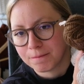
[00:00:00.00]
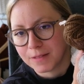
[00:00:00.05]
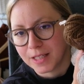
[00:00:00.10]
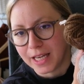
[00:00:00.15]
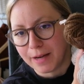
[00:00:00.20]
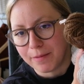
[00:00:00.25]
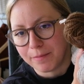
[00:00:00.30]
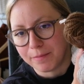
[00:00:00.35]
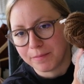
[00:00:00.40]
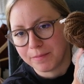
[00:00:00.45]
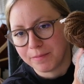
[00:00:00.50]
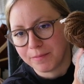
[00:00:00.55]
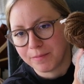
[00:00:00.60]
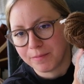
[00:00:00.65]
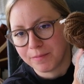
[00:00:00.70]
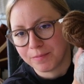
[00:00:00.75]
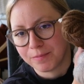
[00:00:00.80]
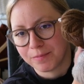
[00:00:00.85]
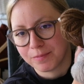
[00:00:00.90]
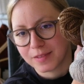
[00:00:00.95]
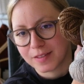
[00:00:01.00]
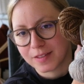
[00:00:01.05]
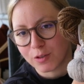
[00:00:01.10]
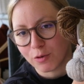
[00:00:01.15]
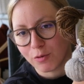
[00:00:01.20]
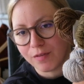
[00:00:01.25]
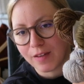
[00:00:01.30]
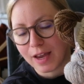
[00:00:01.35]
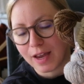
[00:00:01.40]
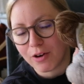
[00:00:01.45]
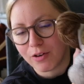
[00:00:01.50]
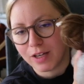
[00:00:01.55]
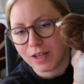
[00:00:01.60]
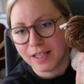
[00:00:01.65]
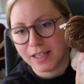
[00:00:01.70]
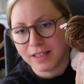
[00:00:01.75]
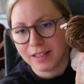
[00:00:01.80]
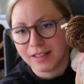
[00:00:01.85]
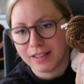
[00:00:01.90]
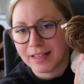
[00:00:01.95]
Yeah. So
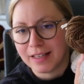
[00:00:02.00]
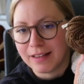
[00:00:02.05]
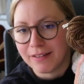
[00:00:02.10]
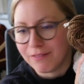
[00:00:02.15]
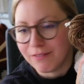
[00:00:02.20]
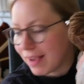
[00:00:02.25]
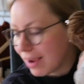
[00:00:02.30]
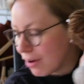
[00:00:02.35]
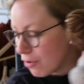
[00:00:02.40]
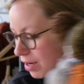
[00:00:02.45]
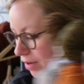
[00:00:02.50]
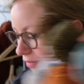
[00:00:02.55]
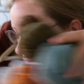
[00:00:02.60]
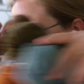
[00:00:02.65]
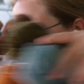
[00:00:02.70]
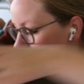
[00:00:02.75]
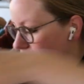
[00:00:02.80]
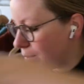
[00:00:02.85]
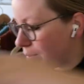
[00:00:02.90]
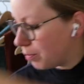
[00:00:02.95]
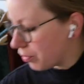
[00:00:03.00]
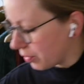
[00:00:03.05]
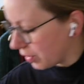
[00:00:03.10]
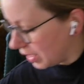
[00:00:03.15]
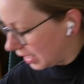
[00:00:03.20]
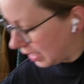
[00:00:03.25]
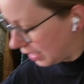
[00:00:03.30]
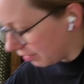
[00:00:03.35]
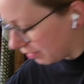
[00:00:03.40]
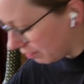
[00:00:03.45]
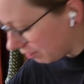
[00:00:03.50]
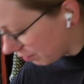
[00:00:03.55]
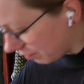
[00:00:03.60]
very, very, very pretty.